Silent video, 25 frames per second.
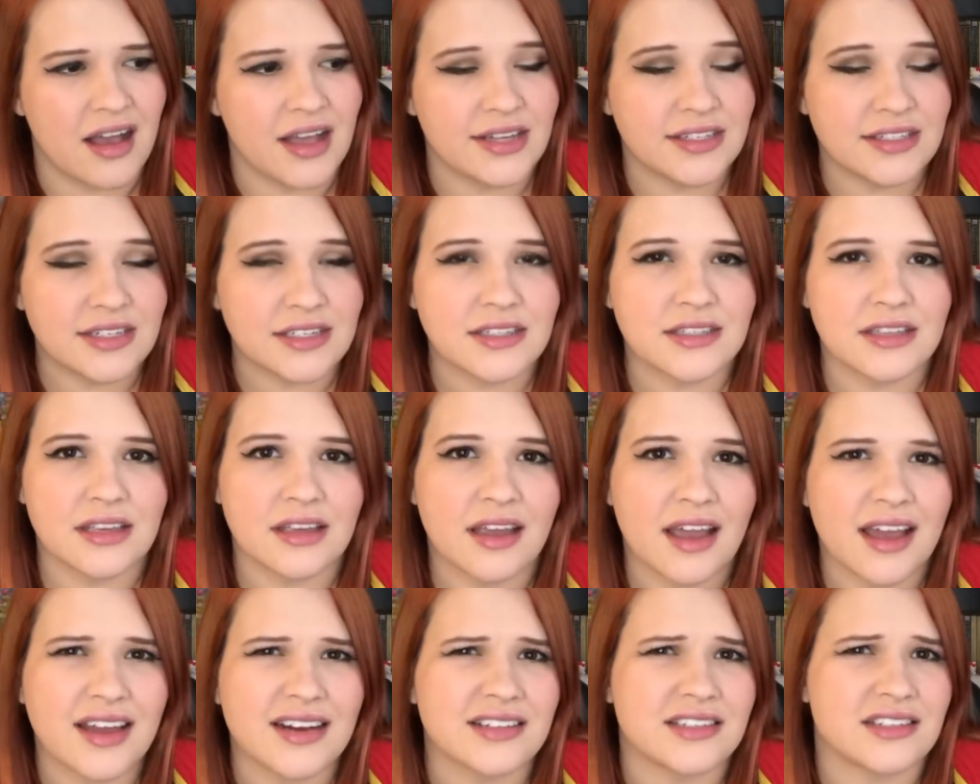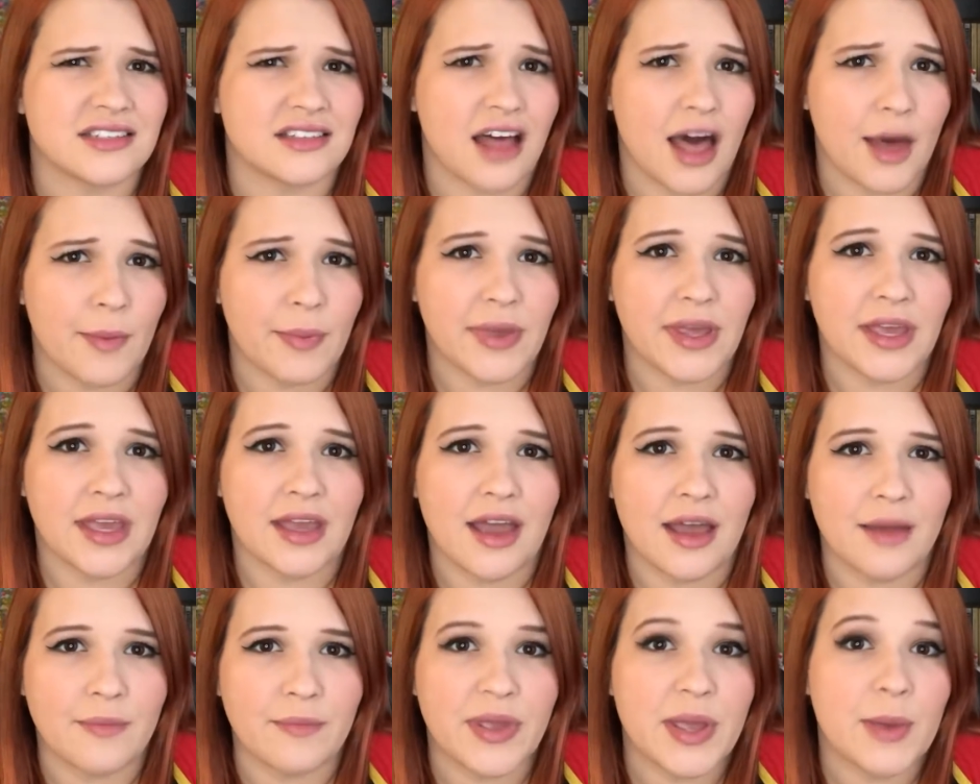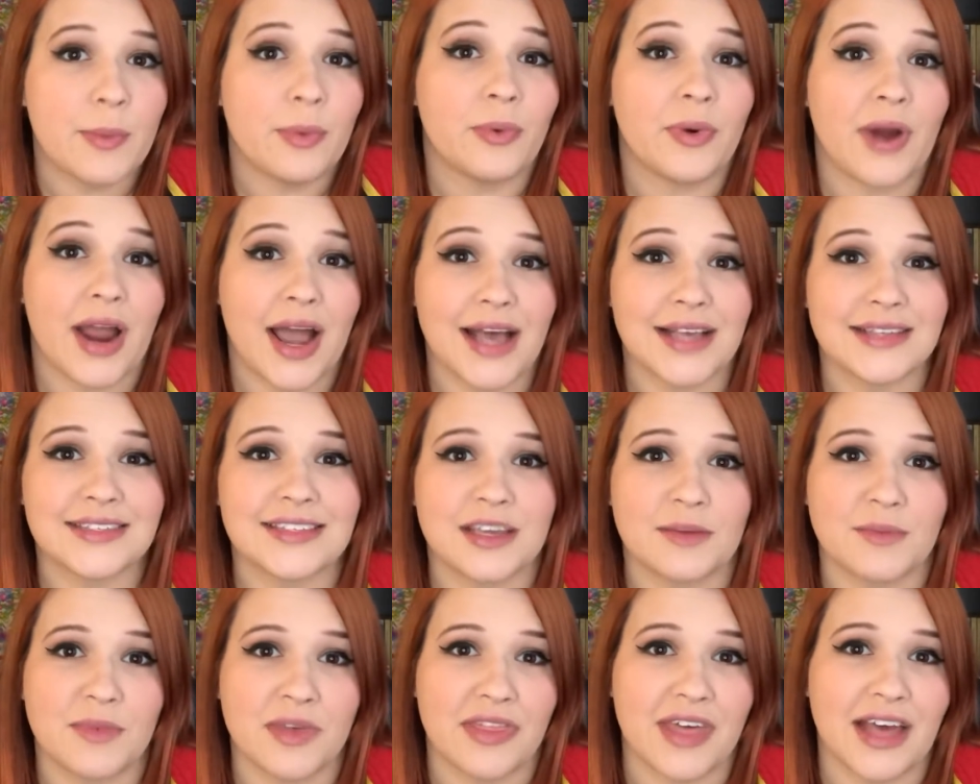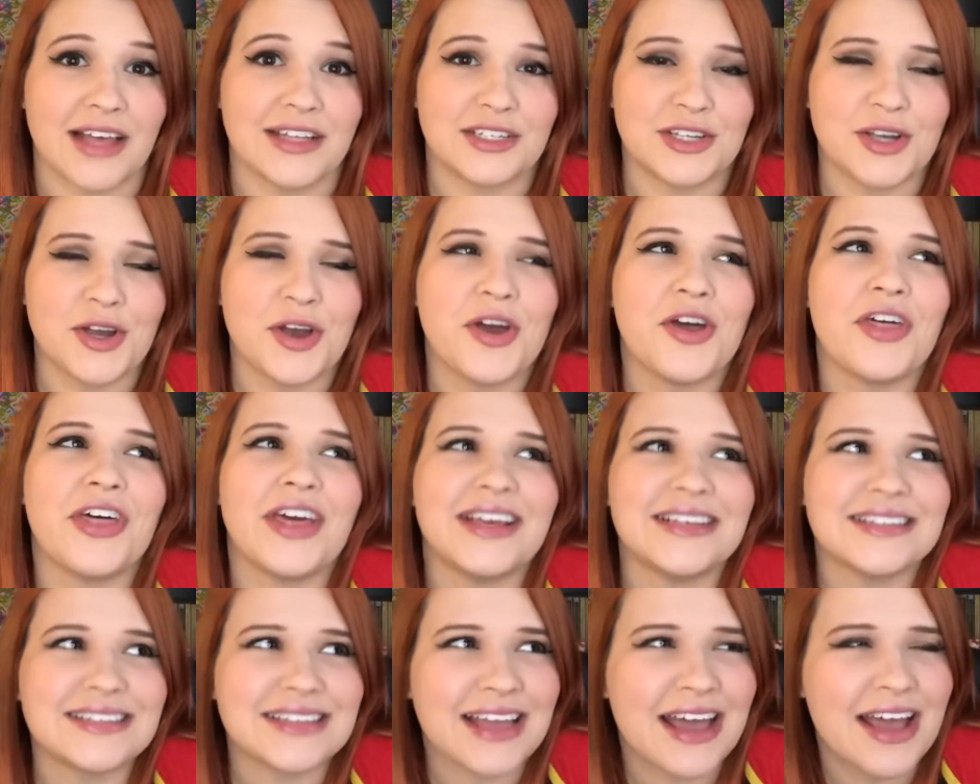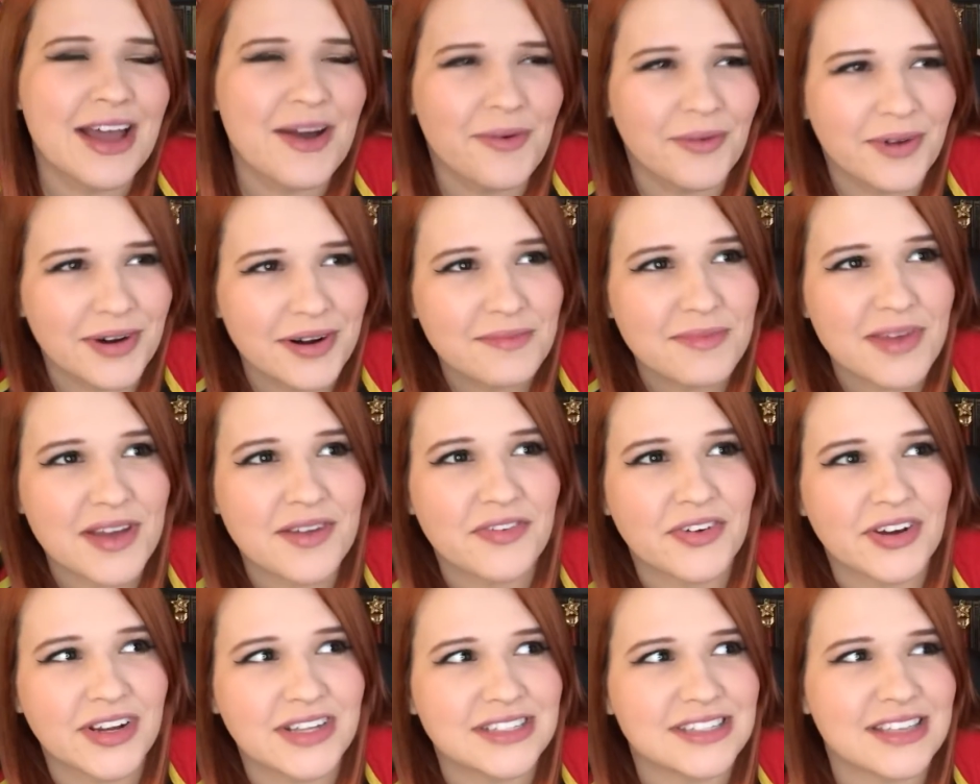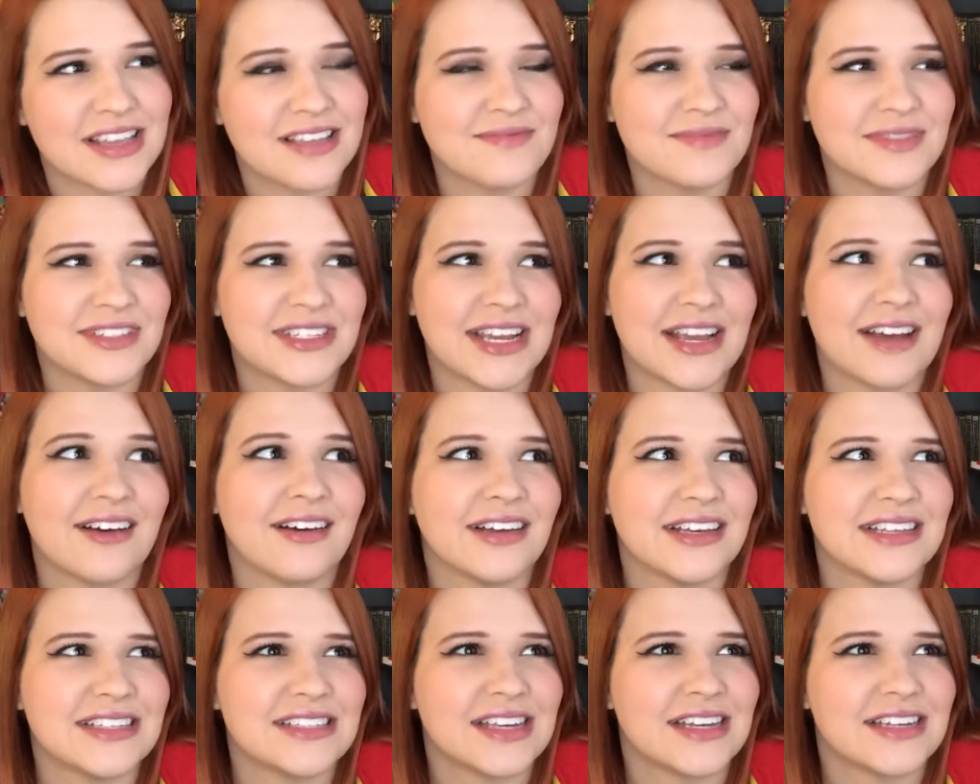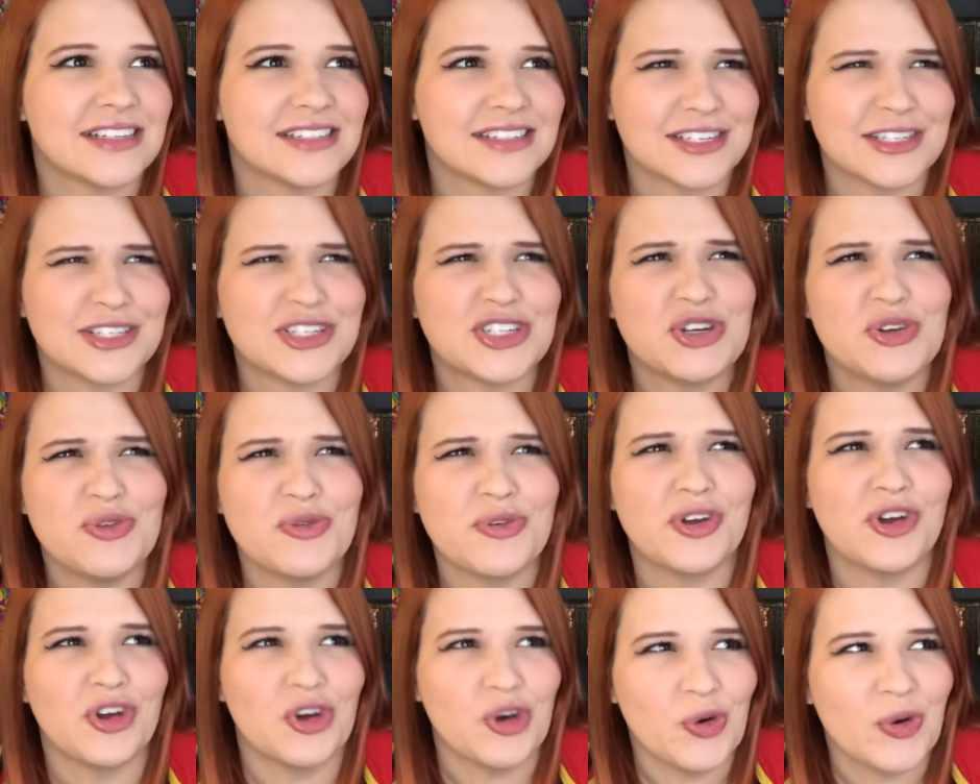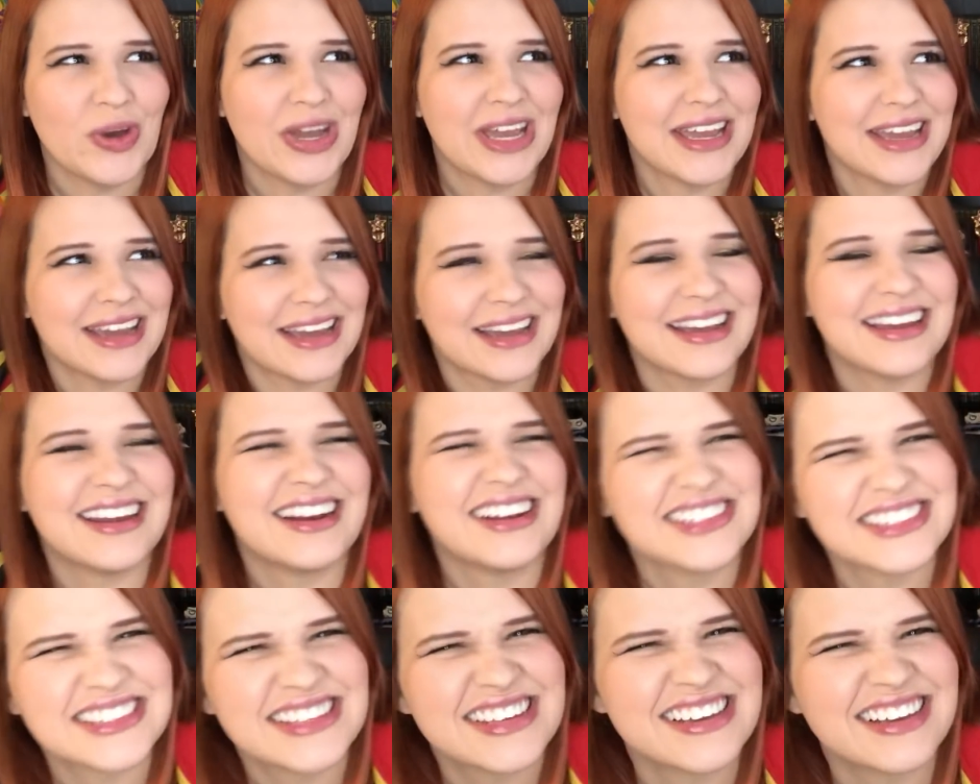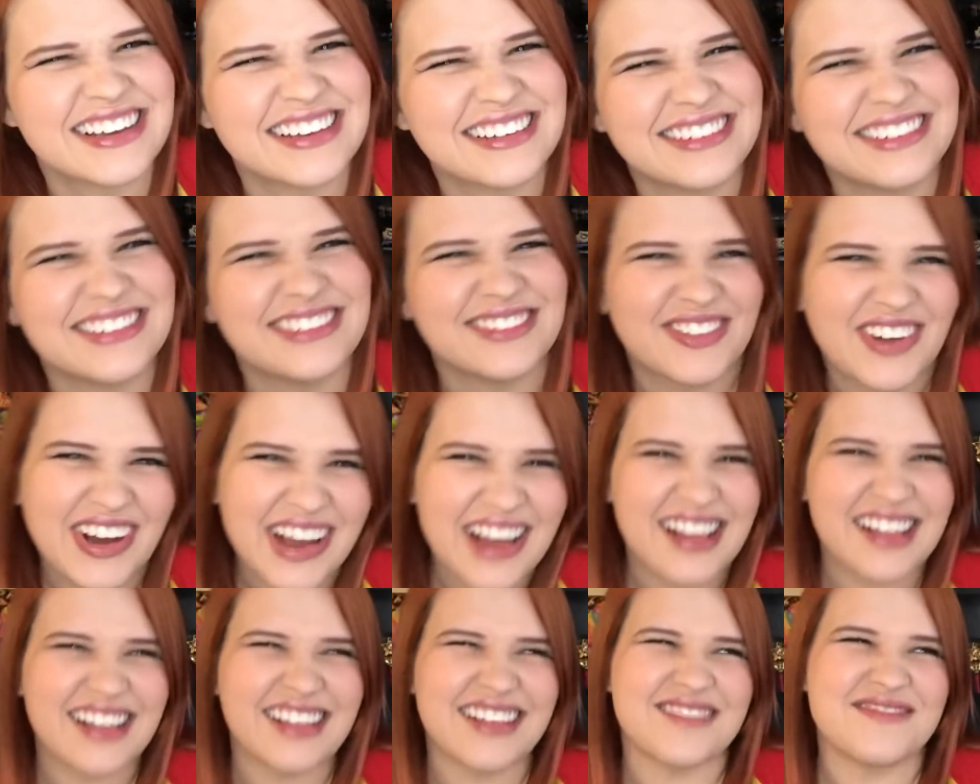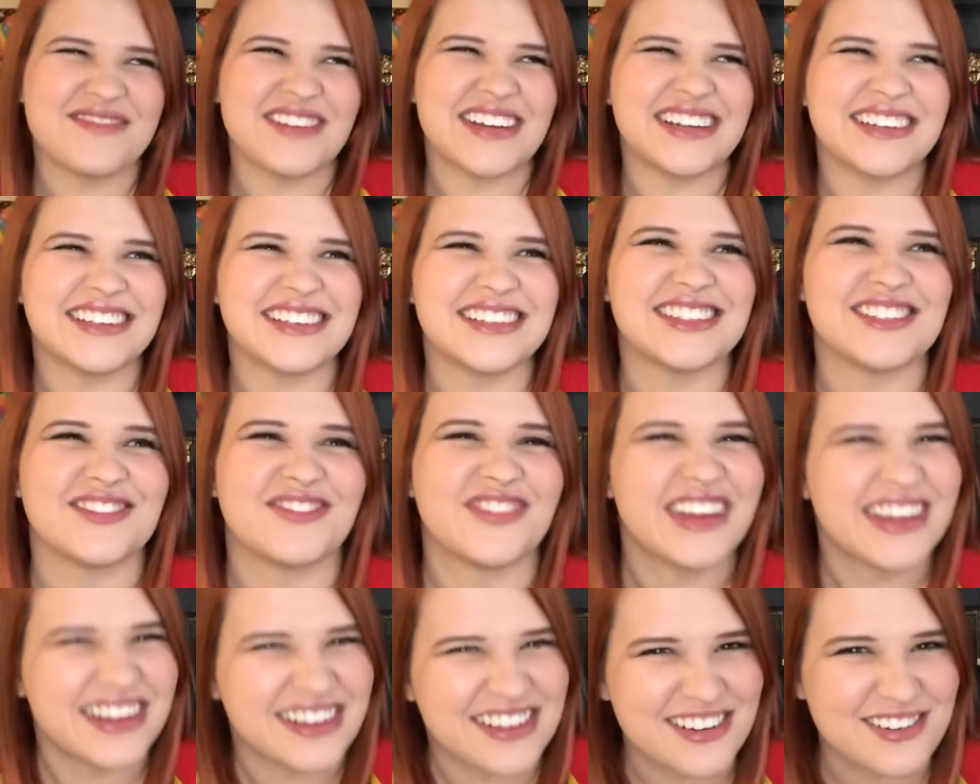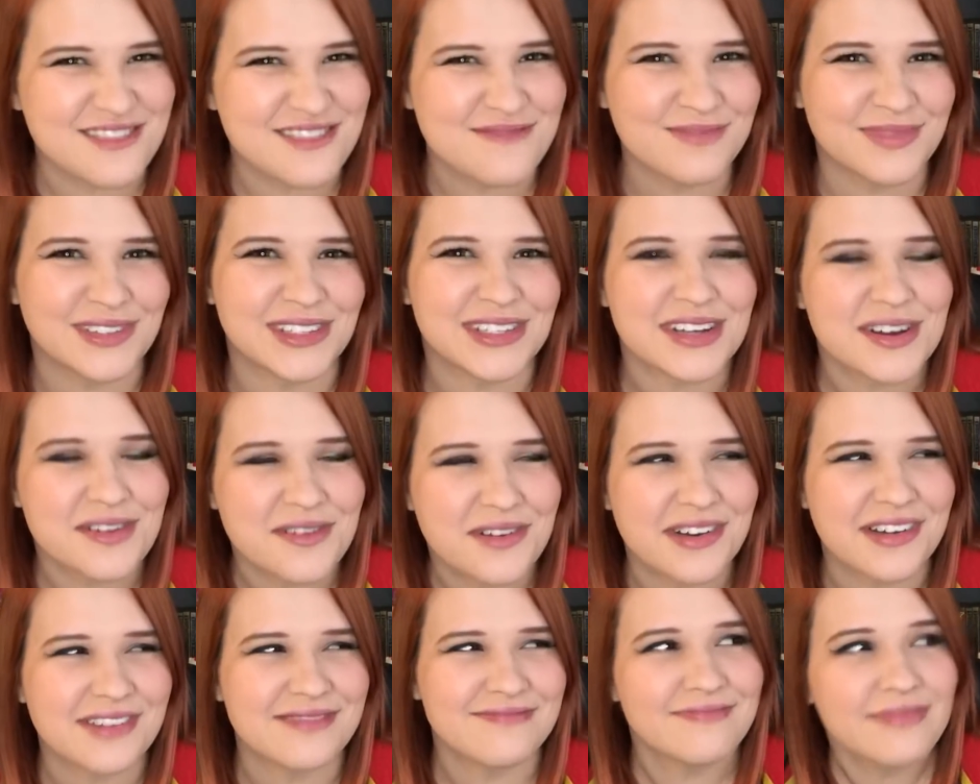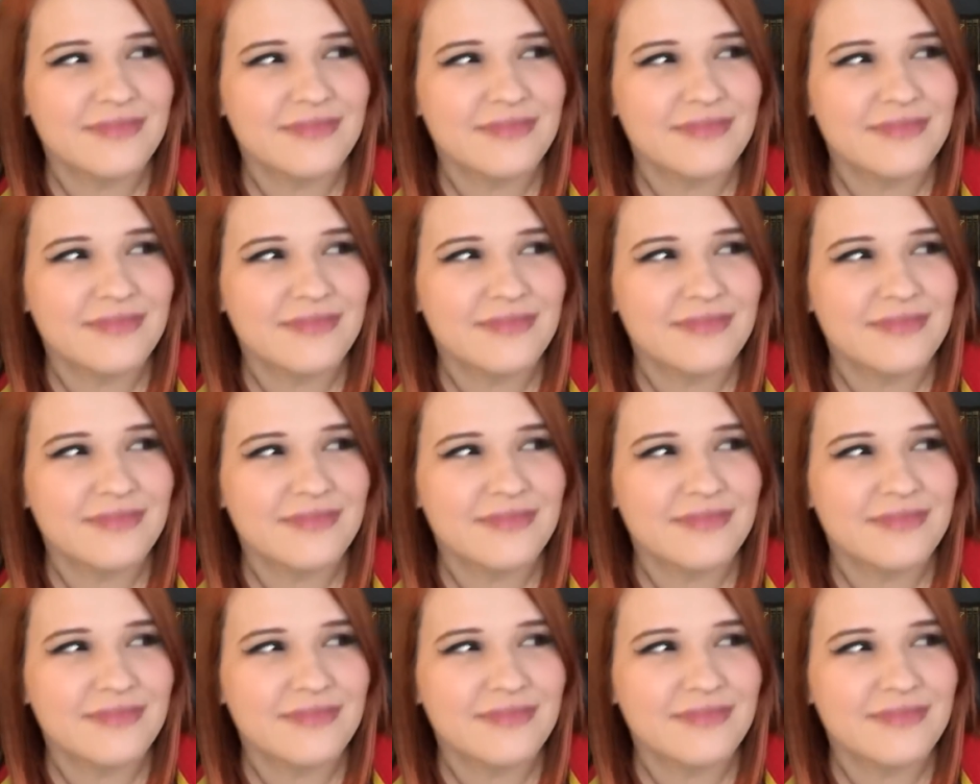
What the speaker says: It does get kind of sloppy, and people were asking me that too. They said, one of my friends, Dale, he said, is it too gooey? And I was like, well, I mean, it's Venom, so